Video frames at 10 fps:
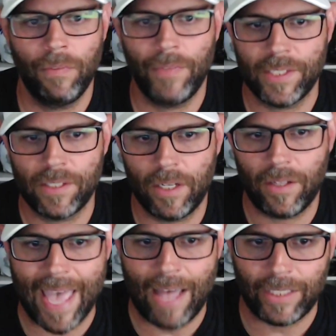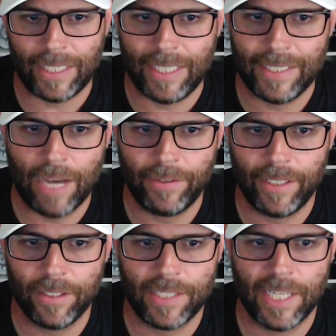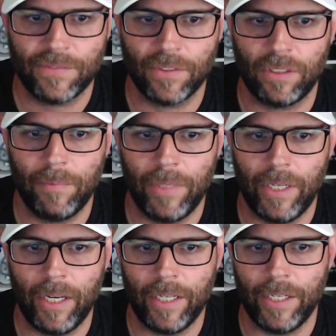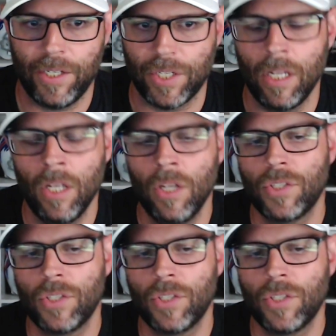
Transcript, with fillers: This little L E down here stands for limited edition.